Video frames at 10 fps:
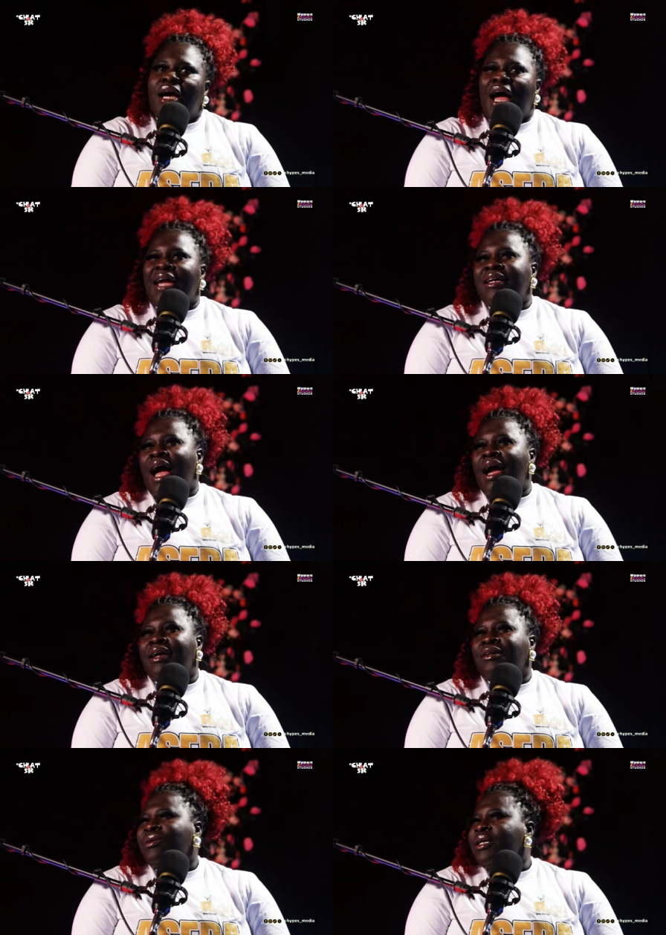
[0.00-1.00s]
I I
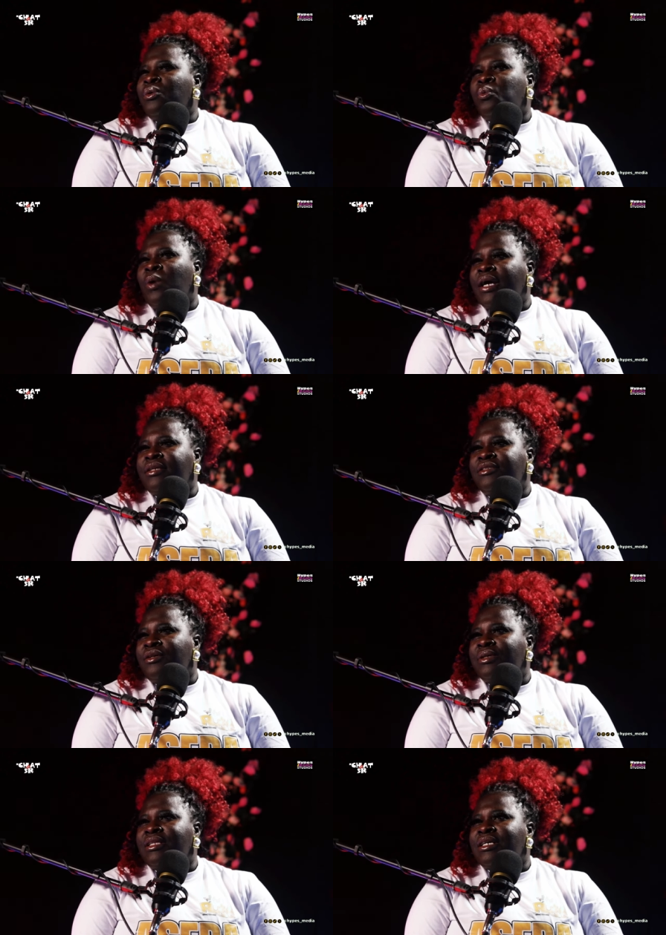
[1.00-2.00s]
couldn't work
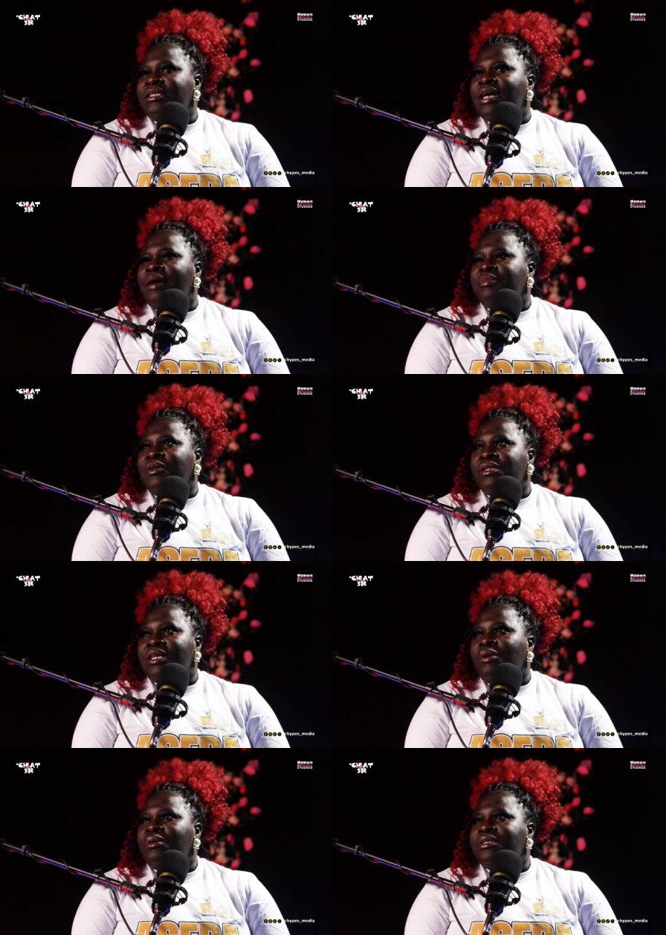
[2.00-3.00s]
during that time
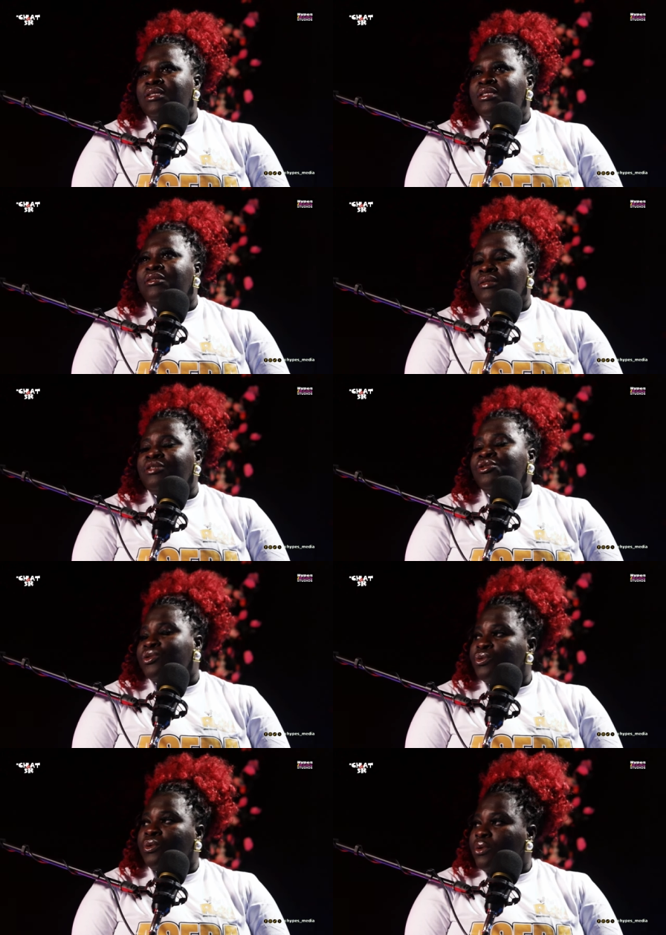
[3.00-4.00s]
because I was still in
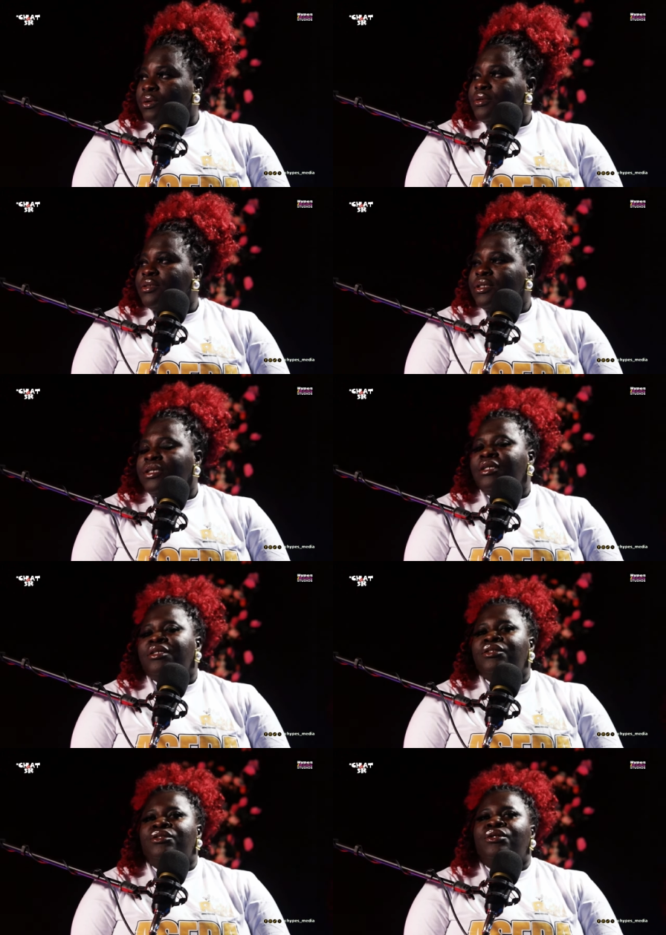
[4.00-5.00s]
school. Mm-hmm.
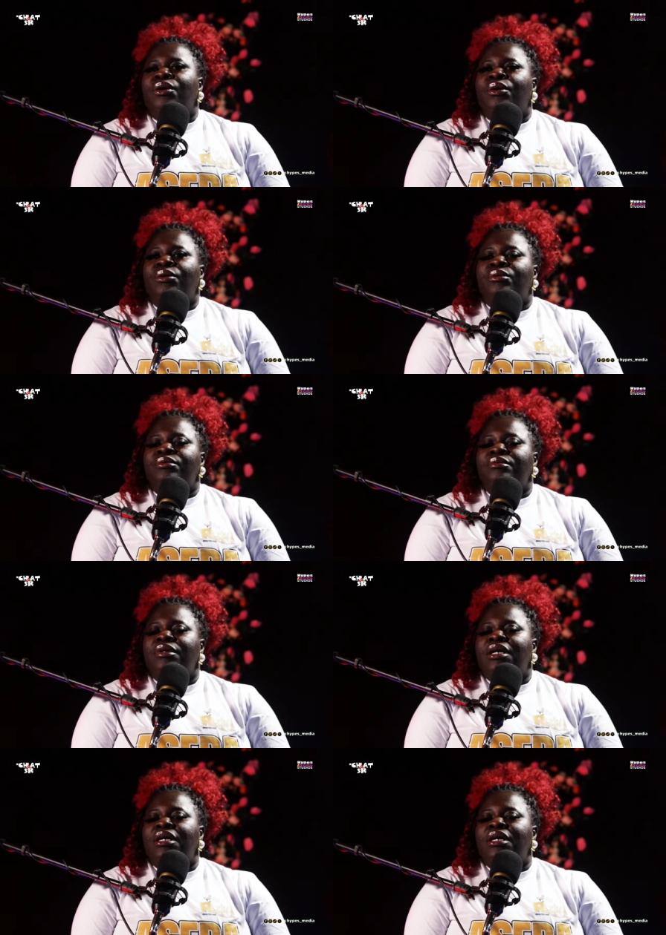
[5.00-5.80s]
So